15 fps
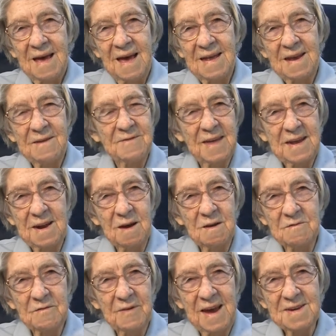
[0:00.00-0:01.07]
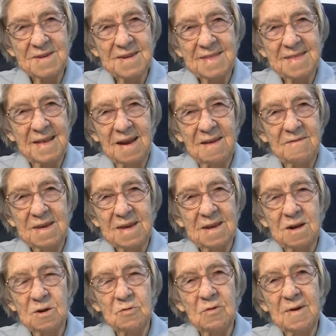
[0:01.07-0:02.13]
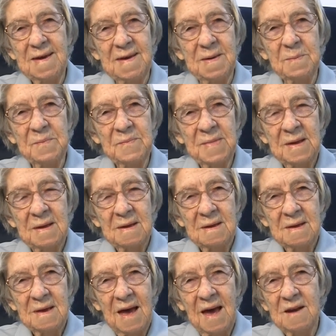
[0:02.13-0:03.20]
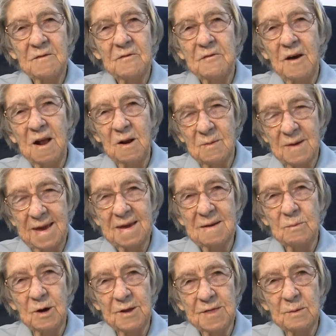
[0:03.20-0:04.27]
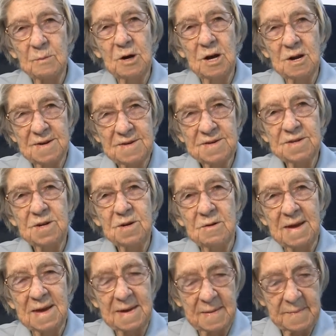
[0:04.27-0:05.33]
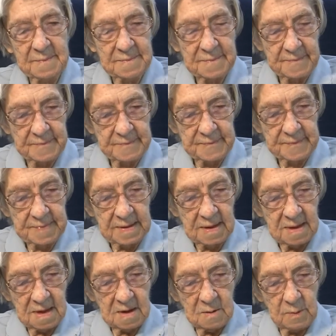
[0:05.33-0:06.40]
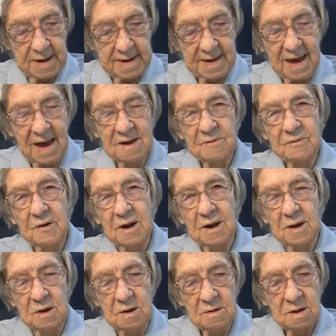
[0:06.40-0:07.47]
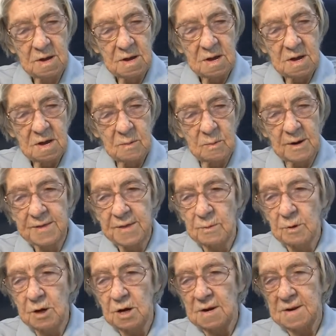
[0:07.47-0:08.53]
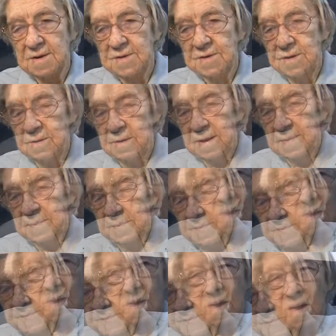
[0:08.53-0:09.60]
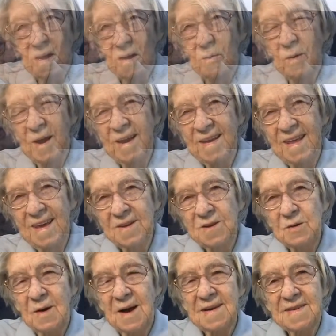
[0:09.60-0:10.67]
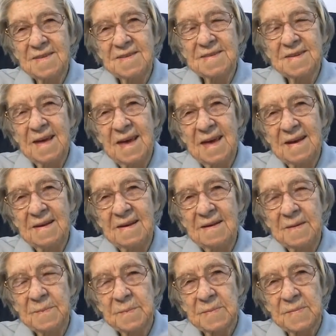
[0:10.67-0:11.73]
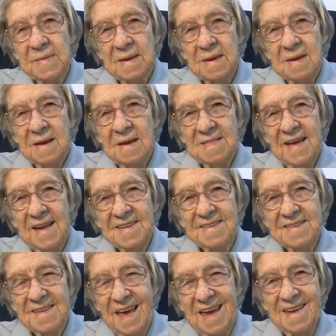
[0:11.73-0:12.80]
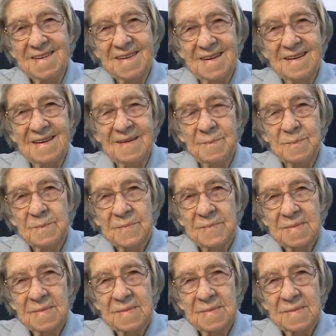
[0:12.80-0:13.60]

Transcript: And if they don't face it, they're living in a dream and following what the world is doing. We can't follow what the world is doing. We need to understand that Satan